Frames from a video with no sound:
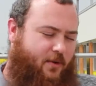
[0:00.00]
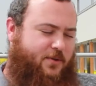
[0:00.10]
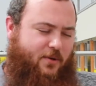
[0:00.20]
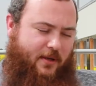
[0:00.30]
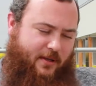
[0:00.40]

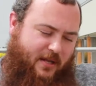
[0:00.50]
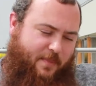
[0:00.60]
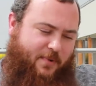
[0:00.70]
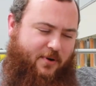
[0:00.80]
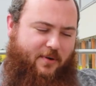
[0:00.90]
so in
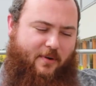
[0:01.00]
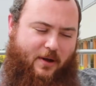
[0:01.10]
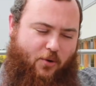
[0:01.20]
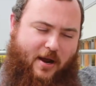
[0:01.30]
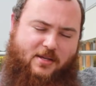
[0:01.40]
deeper
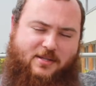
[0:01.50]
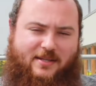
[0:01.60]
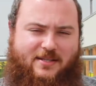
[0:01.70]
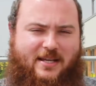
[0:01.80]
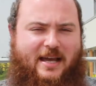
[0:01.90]

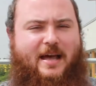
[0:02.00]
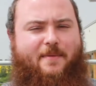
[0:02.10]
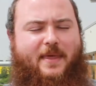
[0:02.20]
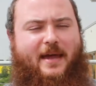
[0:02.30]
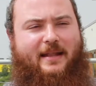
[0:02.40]
horizons,
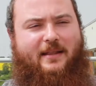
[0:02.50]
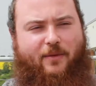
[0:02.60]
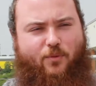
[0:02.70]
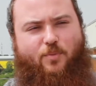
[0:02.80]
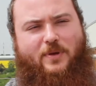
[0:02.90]
then
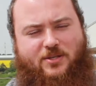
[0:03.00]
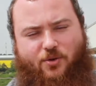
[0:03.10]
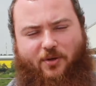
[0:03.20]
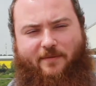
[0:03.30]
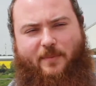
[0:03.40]
that would be
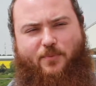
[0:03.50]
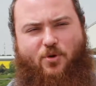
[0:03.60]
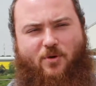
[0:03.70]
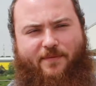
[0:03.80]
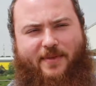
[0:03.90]
sort of a
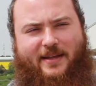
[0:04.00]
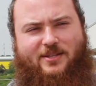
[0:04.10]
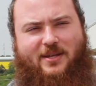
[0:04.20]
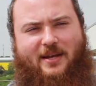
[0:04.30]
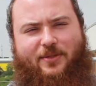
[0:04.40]
proof that
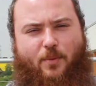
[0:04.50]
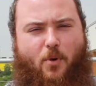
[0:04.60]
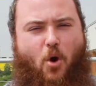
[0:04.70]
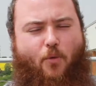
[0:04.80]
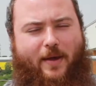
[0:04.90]
the
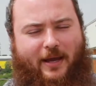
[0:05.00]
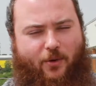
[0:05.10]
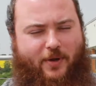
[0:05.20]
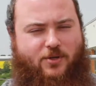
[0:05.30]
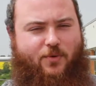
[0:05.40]
blowing
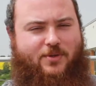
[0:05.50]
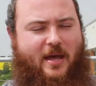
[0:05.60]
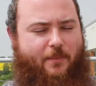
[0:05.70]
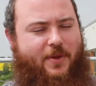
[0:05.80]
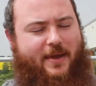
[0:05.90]
which was
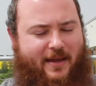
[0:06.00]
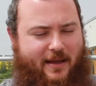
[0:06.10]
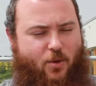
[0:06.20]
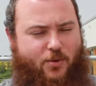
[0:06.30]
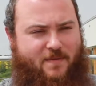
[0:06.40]
happening
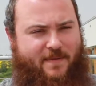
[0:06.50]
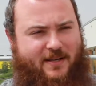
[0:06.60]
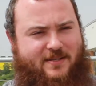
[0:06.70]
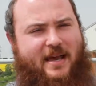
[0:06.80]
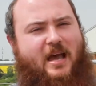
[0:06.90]
in those
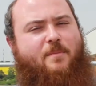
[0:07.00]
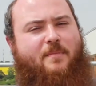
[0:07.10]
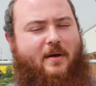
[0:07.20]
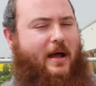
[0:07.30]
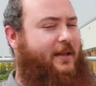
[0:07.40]
fields
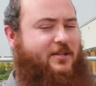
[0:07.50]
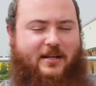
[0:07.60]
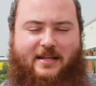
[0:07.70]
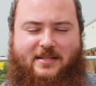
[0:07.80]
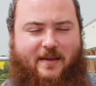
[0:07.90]

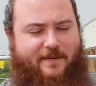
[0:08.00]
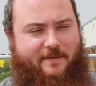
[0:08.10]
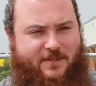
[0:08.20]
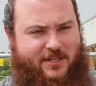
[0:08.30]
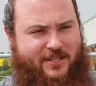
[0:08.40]
until, let's say,
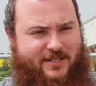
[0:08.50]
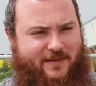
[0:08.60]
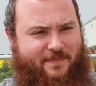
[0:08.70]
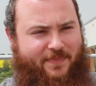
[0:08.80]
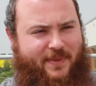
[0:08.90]

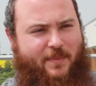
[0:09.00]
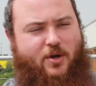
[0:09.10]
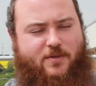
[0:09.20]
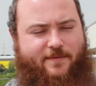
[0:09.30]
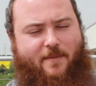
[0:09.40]
50s,
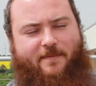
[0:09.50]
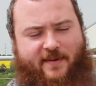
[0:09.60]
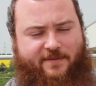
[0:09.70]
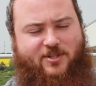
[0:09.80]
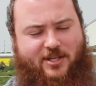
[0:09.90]
because from
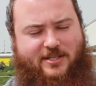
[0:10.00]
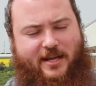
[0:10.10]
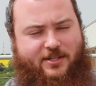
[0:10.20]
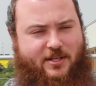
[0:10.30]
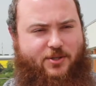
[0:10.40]
50s
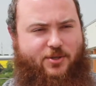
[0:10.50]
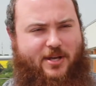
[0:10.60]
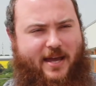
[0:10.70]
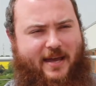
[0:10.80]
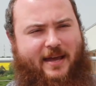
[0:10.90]
until
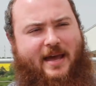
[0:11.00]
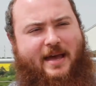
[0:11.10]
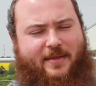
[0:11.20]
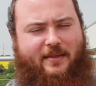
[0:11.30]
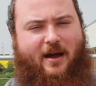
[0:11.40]
today
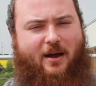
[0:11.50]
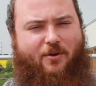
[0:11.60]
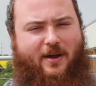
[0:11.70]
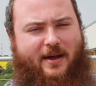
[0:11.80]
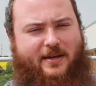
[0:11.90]
that
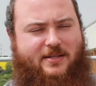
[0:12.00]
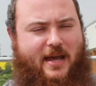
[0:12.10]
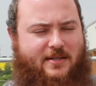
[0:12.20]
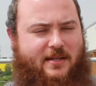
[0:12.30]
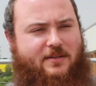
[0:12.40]
area is
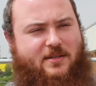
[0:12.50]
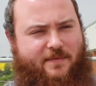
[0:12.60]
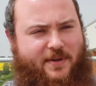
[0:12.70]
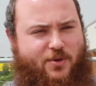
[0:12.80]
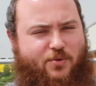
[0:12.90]

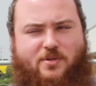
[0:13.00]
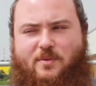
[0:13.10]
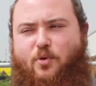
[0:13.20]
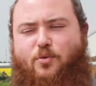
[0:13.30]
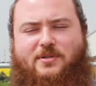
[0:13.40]
extensively
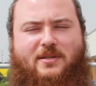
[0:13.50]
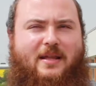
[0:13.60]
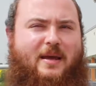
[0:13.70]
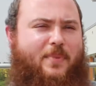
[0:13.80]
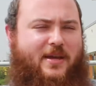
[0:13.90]
used,
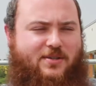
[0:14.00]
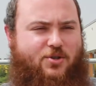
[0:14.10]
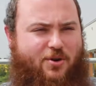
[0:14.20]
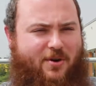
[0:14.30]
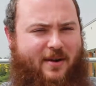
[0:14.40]
mostly
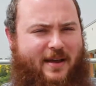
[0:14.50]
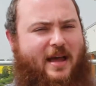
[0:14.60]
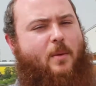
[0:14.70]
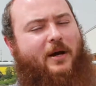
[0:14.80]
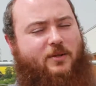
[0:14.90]
pasture,
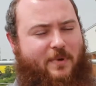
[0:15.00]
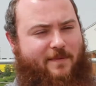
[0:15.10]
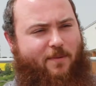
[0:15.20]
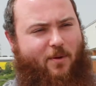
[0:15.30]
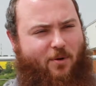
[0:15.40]
but
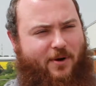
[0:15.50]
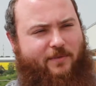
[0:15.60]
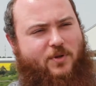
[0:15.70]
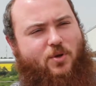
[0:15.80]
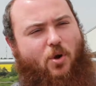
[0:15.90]
before
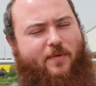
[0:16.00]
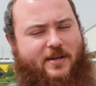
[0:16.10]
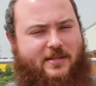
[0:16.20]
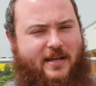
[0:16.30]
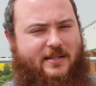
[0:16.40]
it was
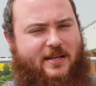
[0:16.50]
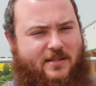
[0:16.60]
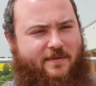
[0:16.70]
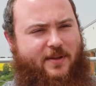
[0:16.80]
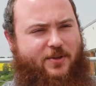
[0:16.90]
always
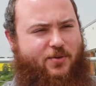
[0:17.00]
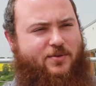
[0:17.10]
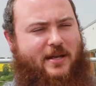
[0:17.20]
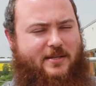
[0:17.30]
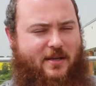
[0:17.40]
intensively
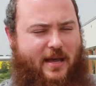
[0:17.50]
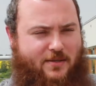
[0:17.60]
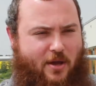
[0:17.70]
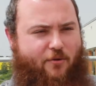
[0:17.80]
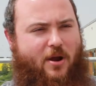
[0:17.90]
used
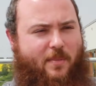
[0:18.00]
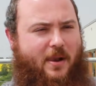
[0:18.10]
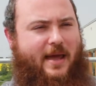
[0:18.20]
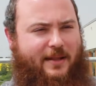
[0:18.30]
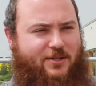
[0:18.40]
as
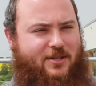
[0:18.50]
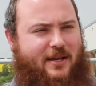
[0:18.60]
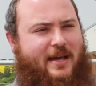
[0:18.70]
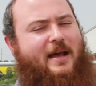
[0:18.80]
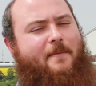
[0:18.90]
arable land.
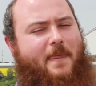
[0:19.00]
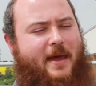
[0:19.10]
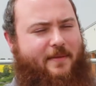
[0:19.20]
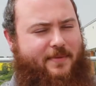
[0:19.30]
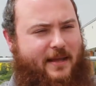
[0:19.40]

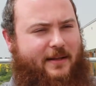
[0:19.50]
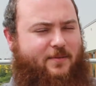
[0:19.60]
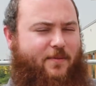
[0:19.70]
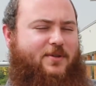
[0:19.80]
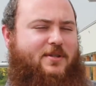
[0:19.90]
Then
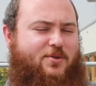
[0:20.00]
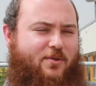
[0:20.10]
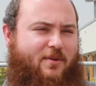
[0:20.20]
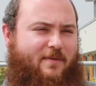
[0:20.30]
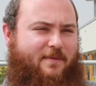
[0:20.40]
that was a
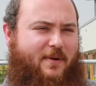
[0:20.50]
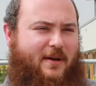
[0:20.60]
sort of